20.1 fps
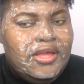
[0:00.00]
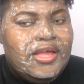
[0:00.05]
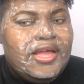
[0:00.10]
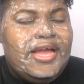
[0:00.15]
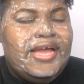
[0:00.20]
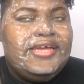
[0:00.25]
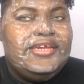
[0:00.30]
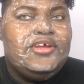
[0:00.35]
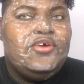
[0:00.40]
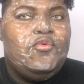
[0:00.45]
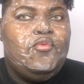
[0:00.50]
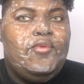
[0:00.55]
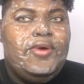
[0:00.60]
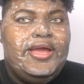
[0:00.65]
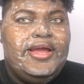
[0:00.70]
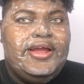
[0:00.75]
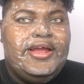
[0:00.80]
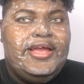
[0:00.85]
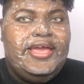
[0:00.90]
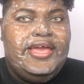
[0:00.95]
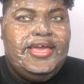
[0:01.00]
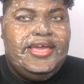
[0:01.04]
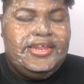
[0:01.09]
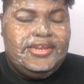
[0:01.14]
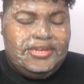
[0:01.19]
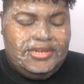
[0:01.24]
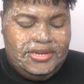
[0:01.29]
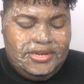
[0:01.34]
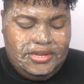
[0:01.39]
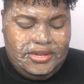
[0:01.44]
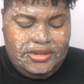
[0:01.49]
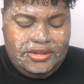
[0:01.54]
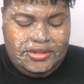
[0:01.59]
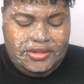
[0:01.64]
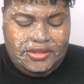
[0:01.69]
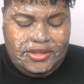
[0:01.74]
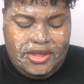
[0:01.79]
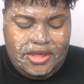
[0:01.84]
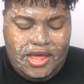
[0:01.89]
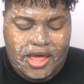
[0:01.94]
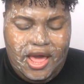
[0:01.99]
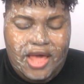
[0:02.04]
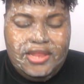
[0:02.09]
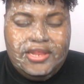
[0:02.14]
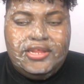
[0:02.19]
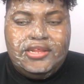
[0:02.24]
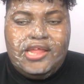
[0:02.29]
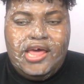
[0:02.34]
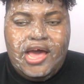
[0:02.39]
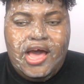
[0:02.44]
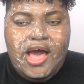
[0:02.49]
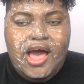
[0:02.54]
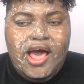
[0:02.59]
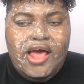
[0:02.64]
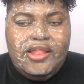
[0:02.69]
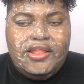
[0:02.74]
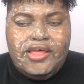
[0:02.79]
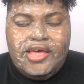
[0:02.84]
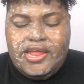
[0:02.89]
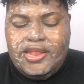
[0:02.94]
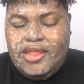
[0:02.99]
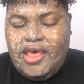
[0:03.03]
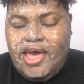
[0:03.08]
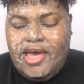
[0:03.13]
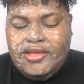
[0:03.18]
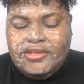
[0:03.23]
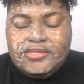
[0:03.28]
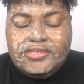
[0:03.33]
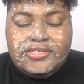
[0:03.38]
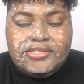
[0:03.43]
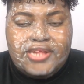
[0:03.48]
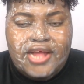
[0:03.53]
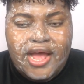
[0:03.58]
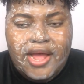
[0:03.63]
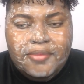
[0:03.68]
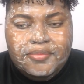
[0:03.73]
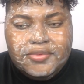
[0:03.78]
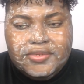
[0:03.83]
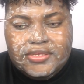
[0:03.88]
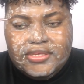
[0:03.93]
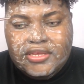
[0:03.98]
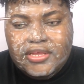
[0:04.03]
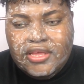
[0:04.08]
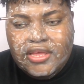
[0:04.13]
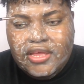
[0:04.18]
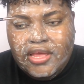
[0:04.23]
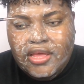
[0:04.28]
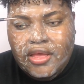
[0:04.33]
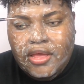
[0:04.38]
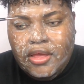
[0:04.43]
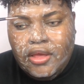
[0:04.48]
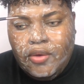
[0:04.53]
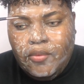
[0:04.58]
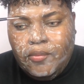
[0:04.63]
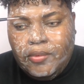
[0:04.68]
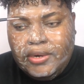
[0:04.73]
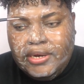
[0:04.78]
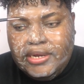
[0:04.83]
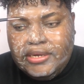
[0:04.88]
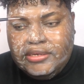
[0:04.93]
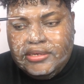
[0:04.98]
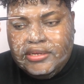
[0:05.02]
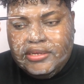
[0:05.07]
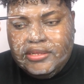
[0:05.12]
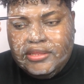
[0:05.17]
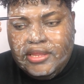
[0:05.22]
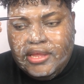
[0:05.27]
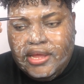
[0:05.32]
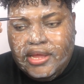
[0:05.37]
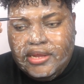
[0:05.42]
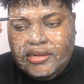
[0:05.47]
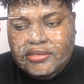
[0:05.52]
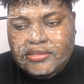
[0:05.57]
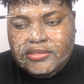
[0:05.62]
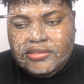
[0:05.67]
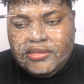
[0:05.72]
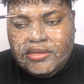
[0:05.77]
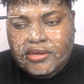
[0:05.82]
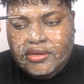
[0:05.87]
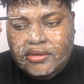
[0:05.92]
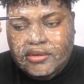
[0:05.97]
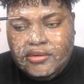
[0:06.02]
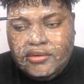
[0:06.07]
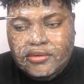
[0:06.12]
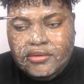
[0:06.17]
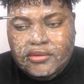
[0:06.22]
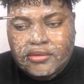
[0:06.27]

kind of where it all along stopped when I did that. So